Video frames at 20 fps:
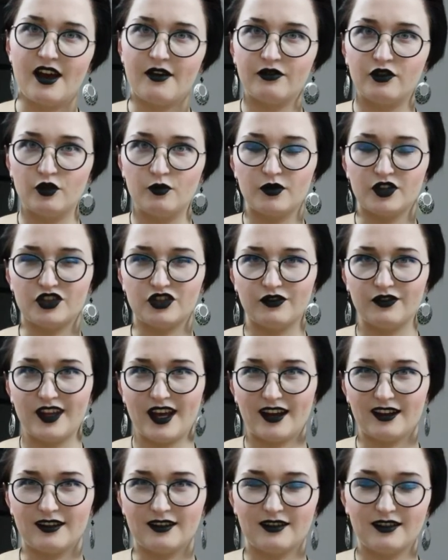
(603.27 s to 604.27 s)
have too much of
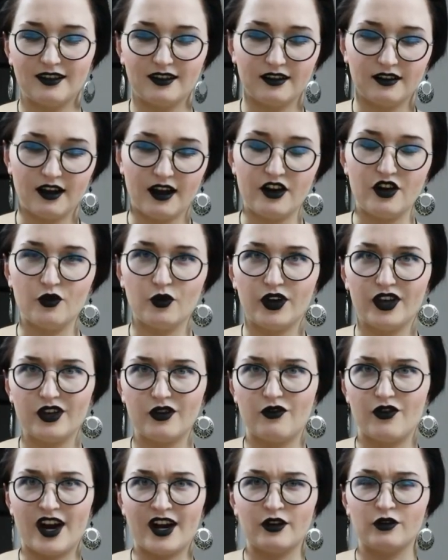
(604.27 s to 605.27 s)
that annoying
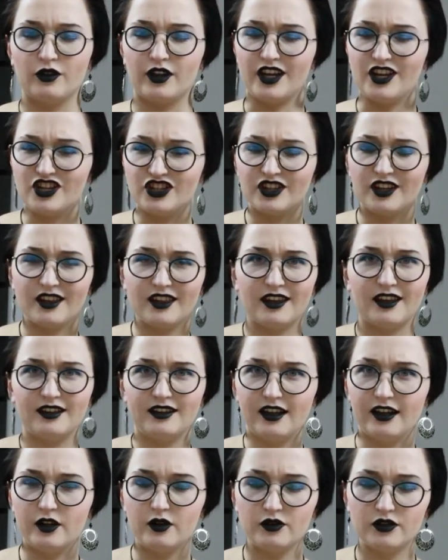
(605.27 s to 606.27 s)
granulation thing
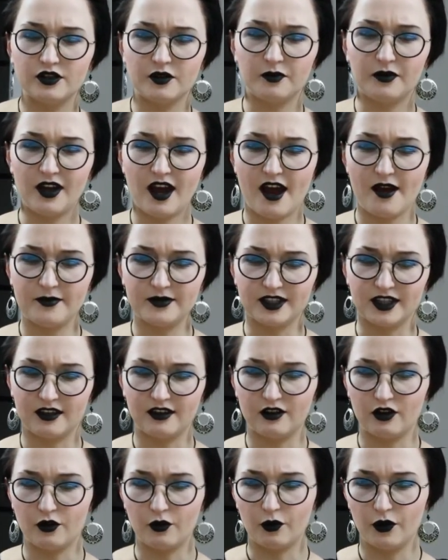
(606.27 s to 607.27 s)
they do sometimes,
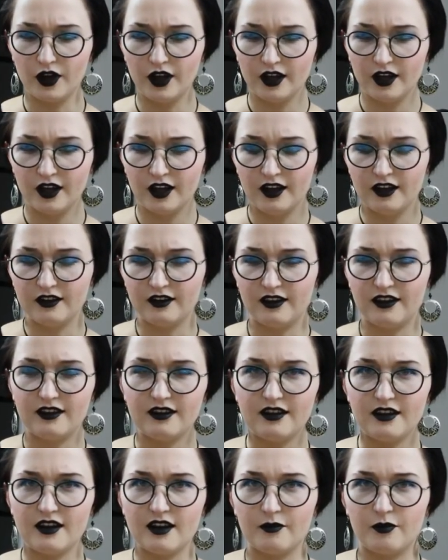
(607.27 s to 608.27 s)
like, you know,
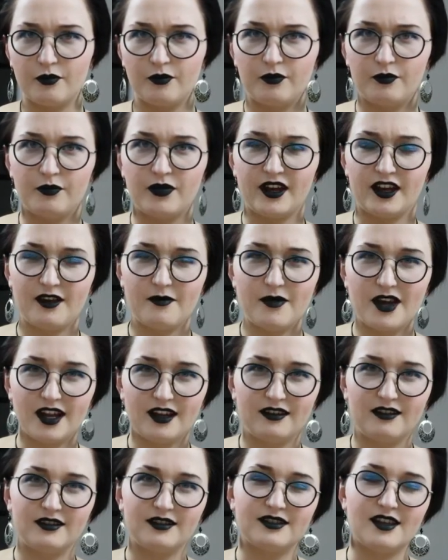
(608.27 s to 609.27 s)
the
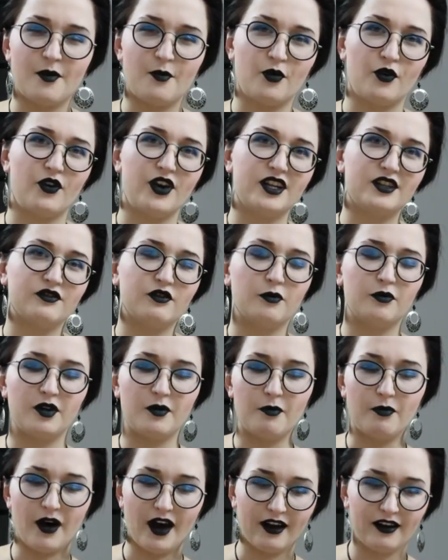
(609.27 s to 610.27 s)
pigment separates from
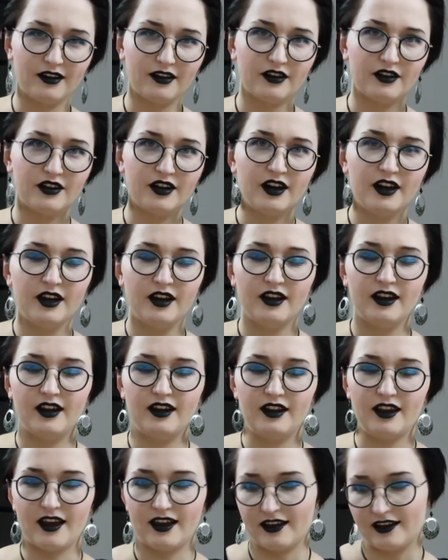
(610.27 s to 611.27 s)
the binder,
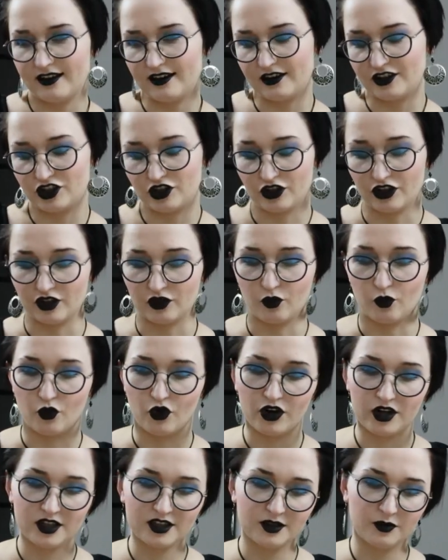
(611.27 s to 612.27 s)
and like, sure, it
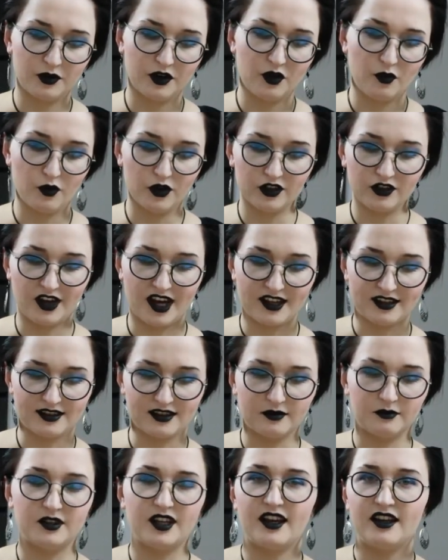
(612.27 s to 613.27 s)
works when you want to add
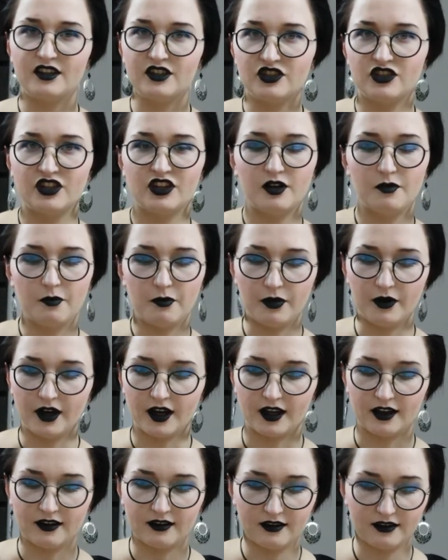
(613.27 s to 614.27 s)
some texture,
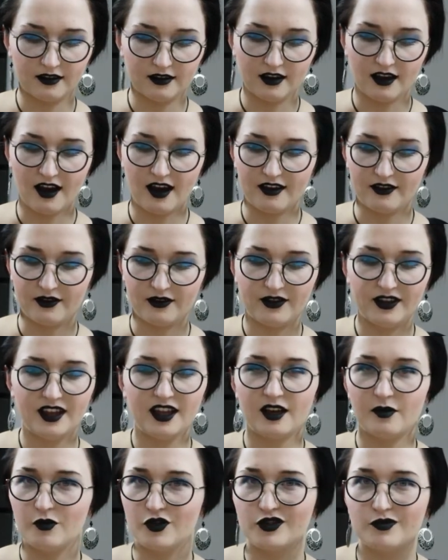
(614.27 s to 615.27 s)
but I feel
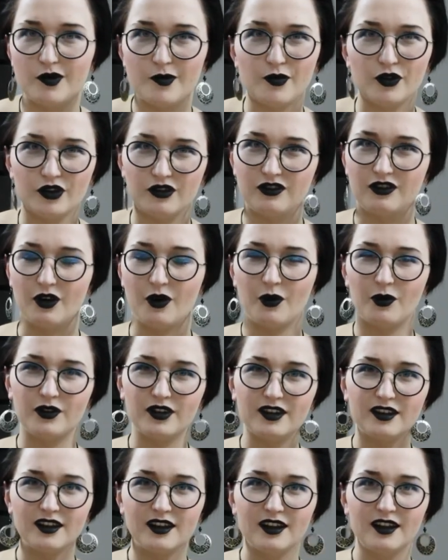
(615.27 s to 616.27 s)
like most people
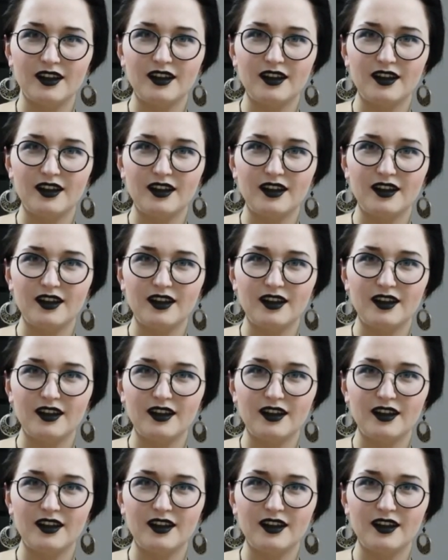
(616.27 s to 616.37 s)
don't,